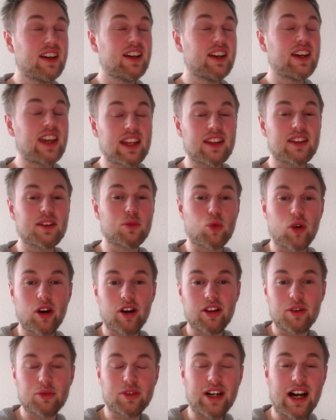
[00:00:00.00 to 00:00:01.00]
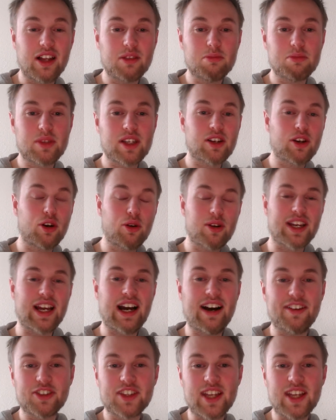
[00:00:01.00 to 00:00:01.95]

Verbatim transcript: in the world around me, going out,